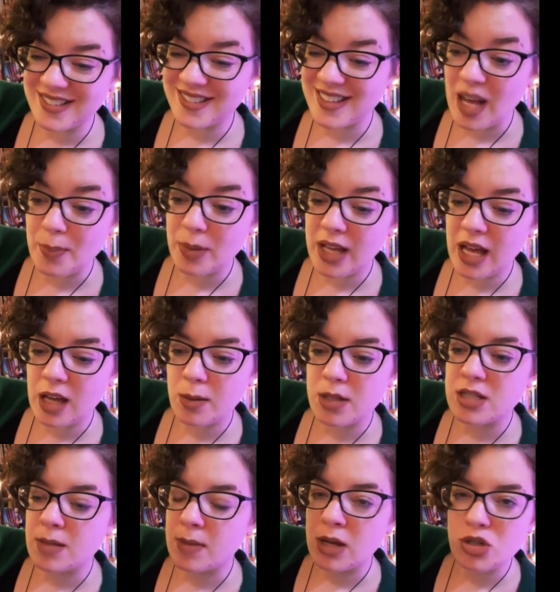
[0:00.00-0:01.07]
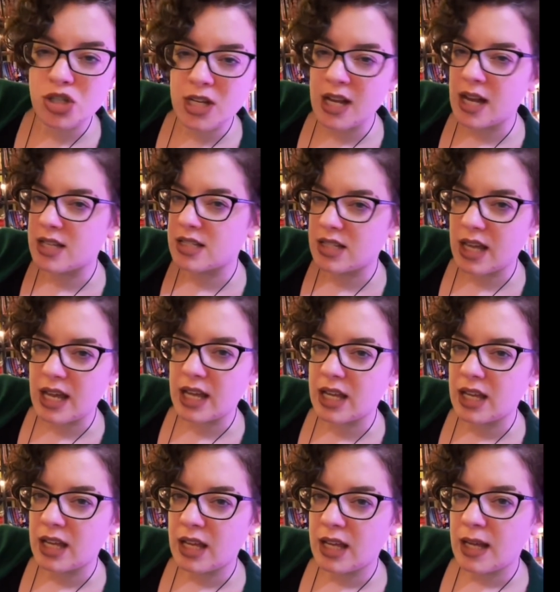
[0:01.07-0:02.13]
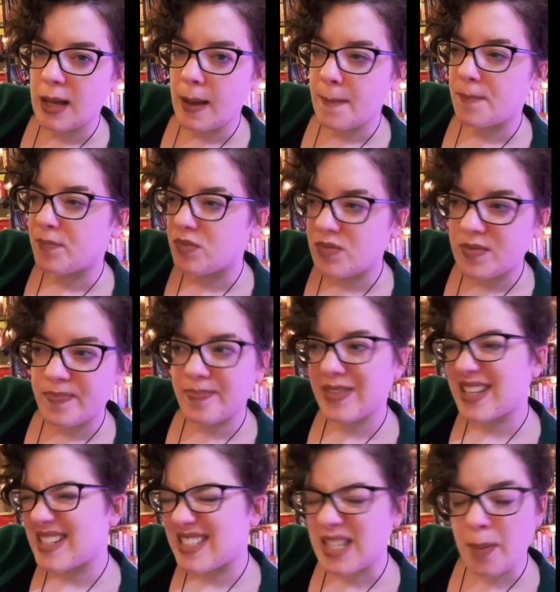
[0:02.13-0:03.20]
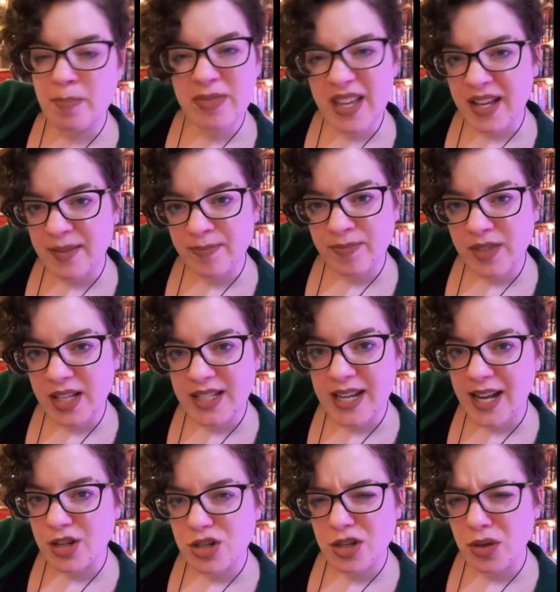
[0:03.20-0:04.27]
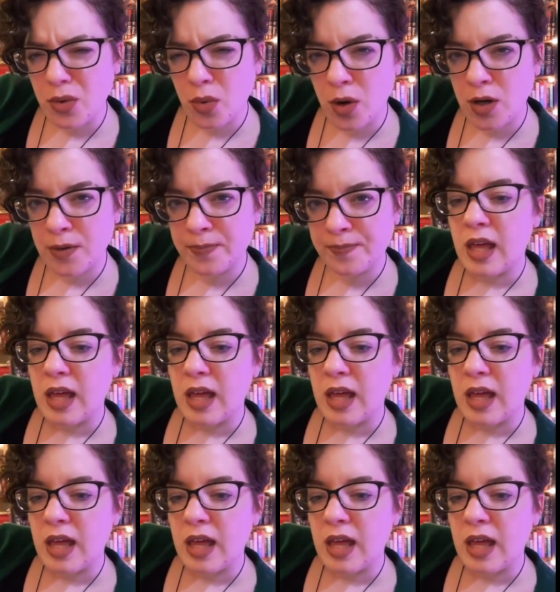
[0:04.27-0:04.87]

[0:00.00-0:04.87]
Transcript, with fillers: complicated, but somehow she has like something attached to the horn.